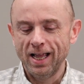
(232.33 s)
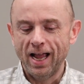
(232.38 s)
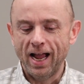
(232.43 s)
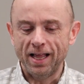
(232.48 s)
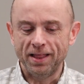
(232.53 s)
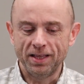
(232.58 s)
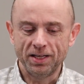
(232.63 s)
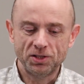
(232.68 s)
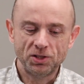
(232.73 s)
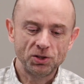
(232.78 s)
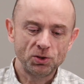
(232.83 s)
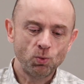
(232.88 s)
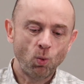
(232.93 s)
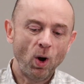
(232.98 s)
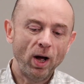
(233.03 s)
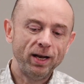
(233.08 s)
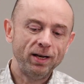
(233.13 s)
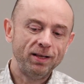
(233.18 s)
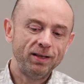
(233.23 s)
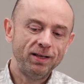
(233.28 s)
And this is
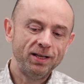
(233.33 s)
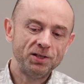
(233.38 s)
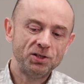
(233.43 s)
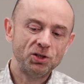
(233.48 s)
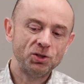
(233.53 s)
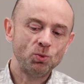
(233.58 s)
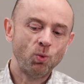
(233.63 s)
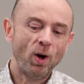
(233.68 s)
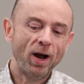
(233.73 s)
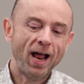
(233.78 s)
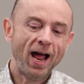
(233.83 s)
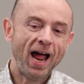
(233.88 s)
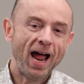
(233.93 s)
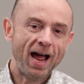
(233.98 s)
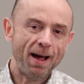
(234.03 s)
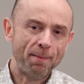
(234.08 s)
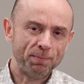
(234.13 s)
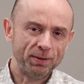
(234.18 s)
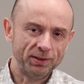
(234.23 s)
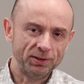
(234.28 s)
what
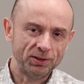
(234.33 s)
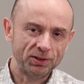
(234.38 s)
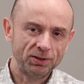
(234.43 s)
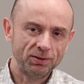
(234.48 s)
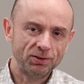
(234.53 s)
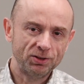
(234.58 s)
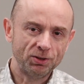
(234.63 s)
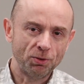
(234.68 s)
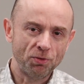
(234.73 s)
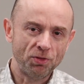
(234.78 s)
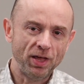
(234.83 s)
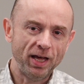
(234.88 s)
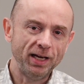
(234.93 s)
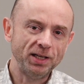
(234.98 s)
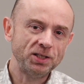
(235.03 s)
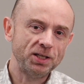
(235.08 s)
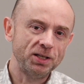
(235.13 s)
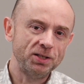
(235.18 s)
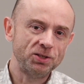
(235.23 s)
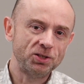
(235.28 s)
happens. So
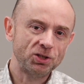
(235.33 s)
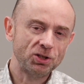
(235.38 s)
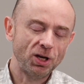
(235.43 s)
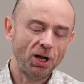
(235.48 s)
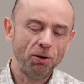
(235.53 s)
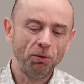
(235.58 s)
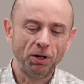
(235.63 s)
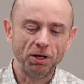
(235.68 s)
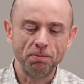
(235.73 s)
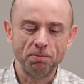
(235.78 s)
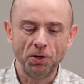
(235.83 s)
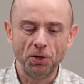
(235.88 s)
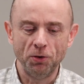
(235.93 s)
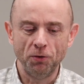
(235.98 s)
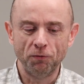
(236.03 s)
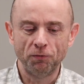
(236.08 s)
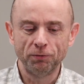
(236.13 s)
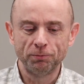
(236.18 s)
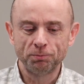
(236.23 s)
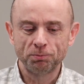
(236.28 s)
things can slowly
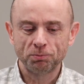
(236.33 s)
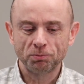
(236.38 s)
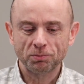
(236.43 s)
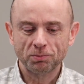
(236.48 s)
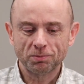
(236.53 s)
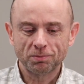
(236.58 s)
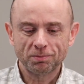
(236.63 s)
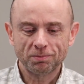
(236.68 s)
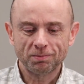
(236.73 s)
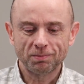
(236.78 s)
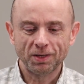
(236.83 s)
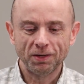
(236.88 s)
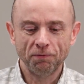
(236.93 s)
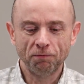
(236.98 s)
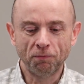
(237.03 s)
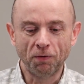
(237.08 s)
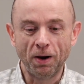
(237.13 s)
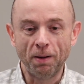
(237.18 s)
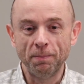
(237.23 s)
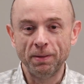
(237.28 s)
move
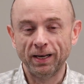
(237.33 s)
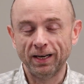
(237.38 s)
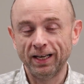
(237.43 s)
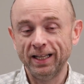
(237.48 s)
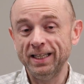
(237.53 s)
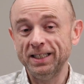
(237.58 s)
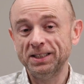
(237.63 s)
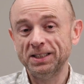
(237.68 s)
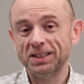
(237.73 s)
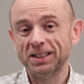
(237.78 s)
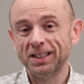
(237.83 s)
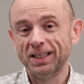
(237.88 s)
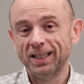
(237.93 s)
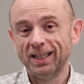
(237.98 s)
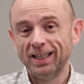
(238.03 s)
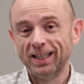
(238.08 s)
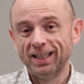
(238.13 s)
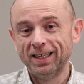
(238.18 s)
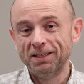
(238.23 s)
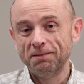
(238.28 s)
from at least
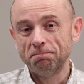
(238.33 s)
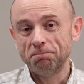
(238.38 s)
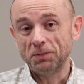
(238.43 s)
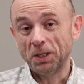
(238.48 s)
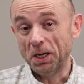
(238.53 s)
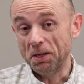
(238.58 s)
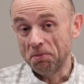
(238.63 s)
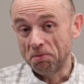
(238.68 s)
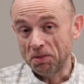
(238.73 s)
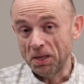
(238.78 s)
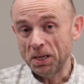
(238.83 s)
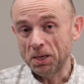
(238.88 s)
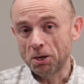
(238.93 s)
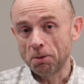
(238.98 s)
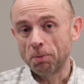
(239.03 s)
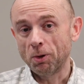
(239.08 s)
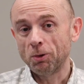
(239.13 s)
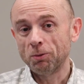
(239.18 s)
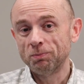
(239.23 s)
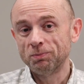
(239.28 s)

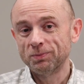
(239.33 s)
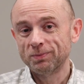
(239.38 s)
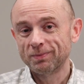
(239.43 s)
unthinkable